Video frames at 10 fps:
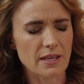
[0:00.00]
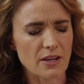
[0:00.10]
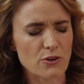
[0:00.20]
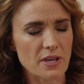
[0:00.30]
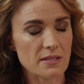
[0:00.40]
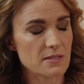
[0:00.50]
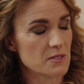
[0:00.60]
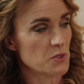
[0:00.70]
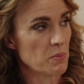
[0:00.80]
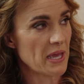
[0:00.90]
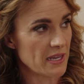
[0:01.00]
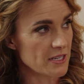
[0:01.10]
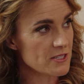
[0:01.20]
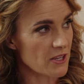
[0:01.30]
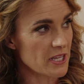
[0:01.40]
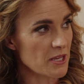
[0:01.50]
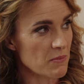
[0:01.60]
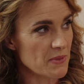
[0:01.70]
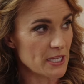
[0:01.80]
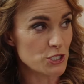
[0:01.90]
it creates this dependence on
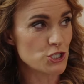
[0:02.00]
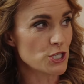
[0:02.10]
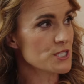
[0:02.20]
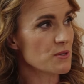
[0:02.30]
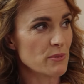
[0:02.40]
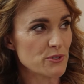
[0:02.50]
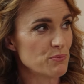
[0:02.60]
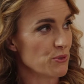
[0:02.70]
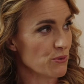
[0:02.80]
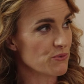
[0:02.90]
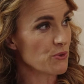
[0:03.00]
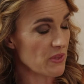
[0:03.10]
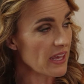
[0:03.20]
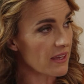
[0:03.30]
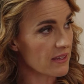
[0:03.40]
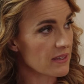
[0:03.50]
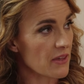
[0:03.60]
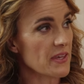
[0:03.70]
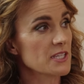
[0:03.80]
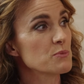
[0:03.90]
Him that is just the most beautiful thing. Mm-hmm.
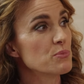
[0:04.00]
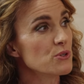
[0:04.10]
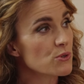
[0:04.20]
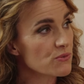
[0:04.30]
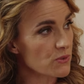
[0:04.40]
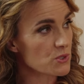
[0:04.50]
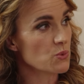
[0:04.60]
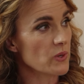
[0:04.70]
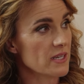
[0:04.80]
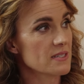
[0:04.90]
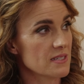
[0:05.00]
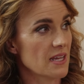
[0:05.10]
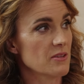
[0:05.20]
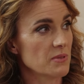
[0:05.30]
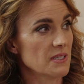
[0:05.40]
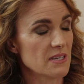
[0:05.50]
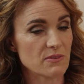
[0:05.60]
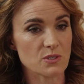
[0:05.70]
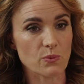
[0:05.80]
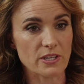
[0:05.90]
I think it's beautiful to witness in other
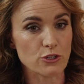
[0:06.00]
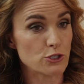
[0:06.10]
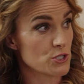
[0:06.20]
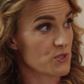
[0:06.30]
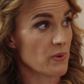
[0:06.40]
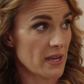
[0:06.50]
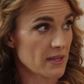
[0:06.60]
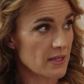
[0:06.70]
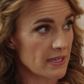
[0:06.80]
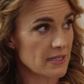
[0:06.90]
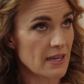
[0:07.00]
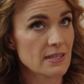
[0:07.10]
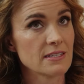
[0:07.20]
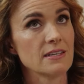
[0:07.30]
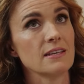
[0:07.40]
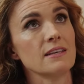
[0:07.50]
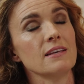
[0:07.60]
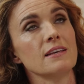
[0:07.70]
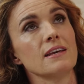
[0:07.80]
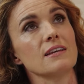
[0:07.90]
believers when you're just surrendered like that. Mm-hmm.
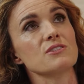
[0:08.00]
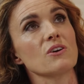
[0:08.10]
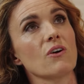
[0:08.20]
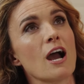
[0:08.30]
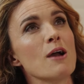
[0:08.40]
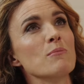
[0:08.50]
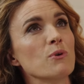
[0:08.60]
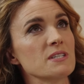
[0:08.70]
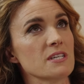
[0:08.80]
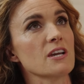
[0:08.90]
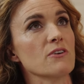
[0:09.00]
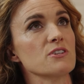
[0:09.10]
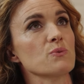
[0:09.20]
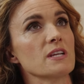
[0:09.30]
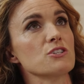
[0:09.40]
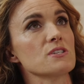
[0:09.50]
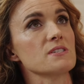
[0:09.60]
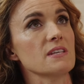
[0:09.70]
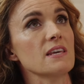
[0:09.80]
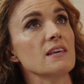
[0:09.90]
And so I'm always encouraged when I just
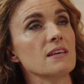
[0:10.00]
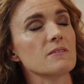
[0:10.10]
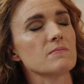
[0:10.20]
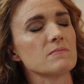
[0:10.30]
see